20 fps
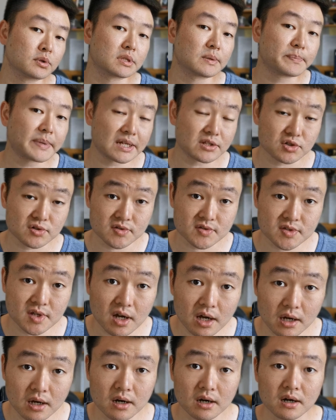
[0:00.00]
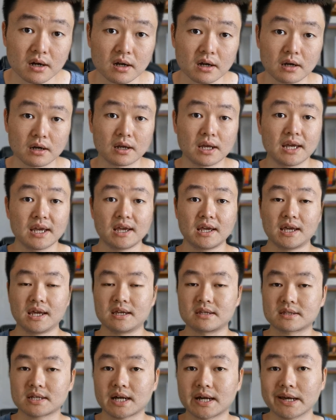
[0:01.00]
debentures are, are a
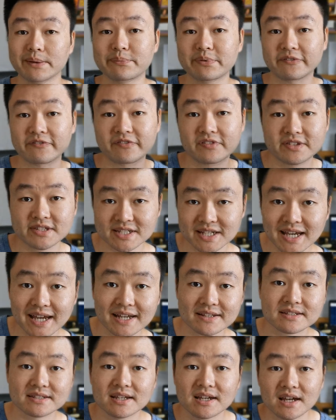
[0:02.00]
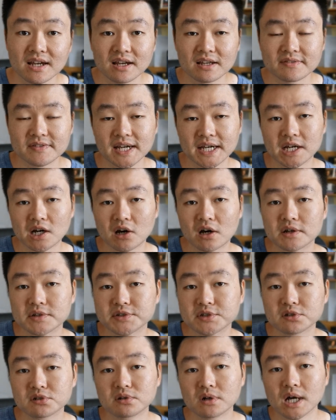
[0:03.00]
type of debt that
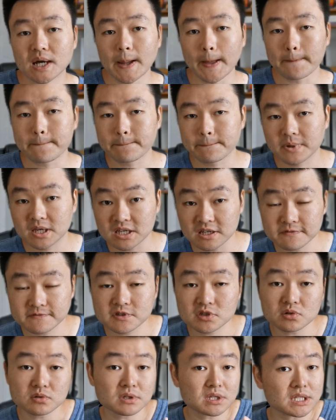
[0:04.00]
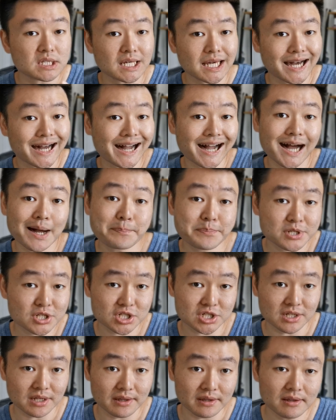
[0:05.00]
also gives you the
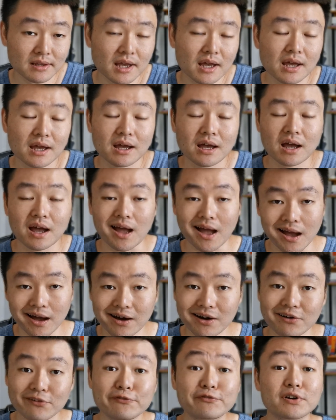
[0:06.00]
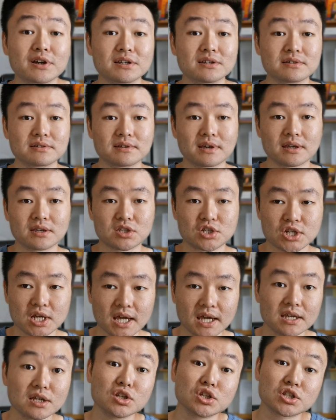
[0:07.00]
option of
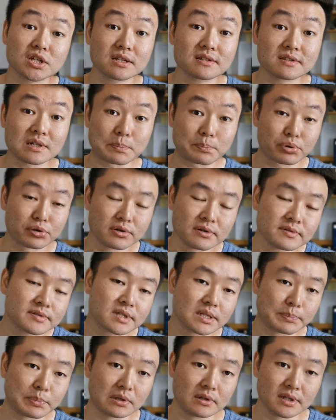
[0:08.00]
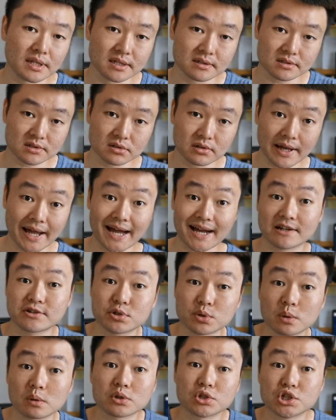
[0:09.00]
changing the principal into
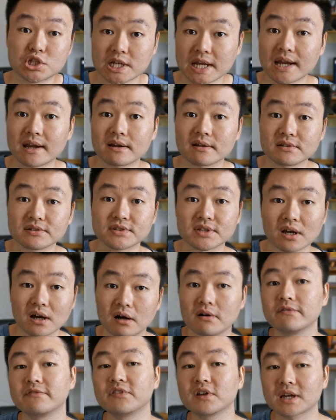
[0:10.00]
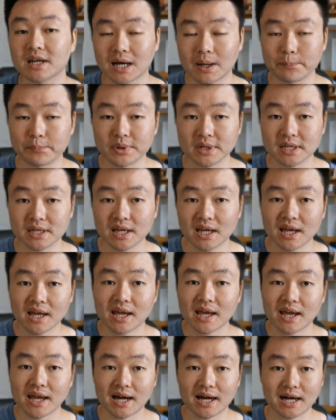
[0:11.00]
actual shares of the company
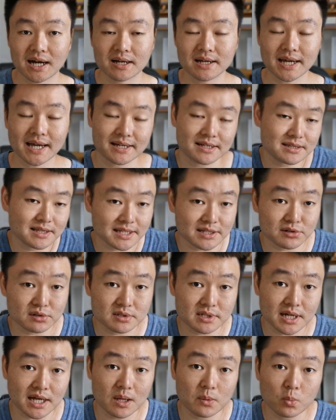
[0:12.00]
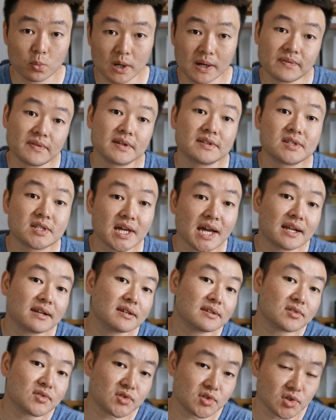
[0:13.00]
uh, at a later time when the debt
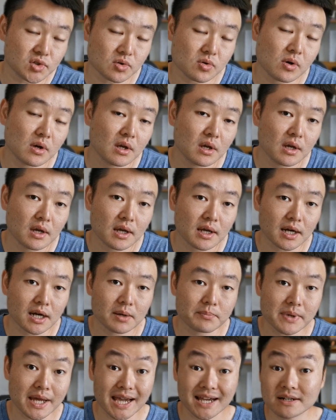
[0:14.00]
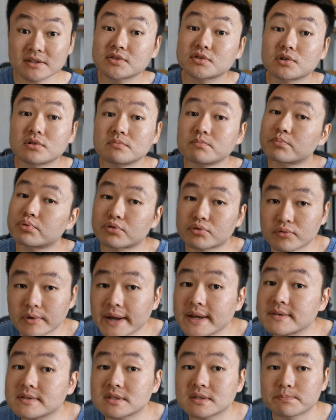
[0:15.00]
is due um, at a certain
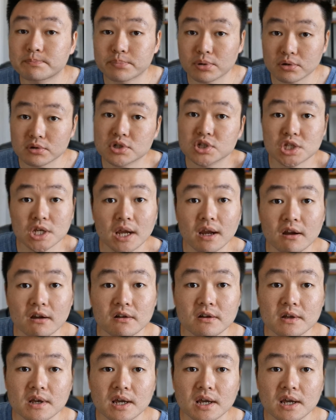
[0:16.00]
price per share.